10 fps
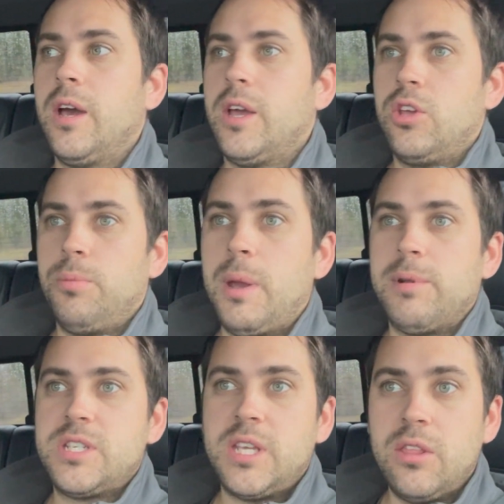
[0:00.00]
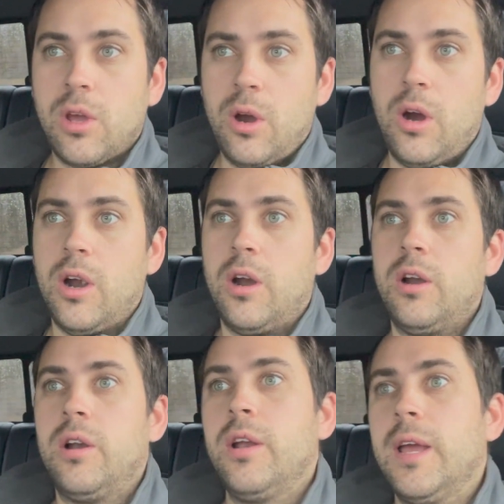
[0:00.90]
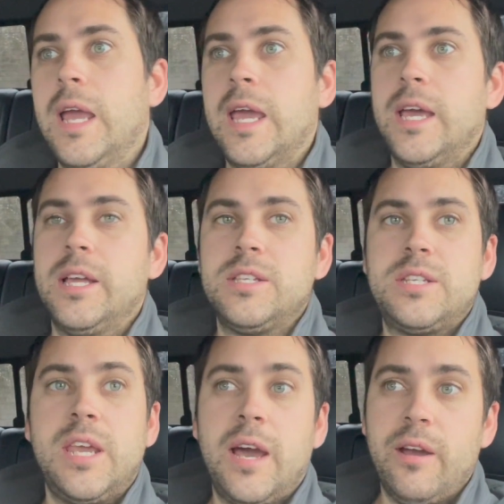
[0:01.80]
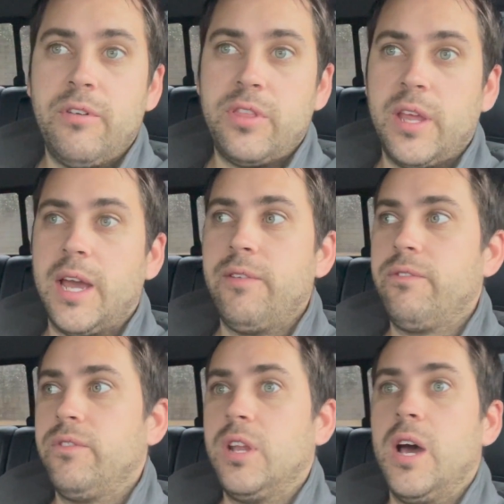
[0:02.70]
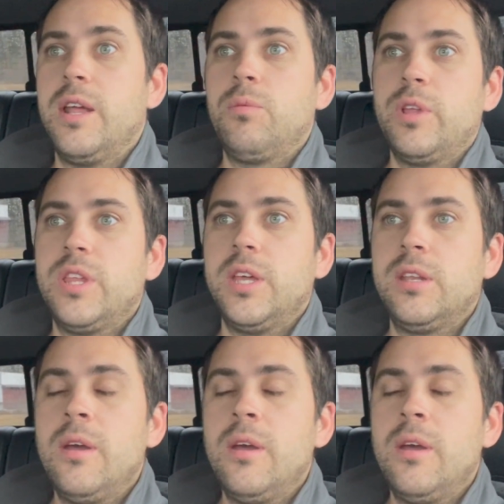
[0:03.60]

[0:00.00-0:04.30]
you'll be able to see the car and see how everything I've done with it,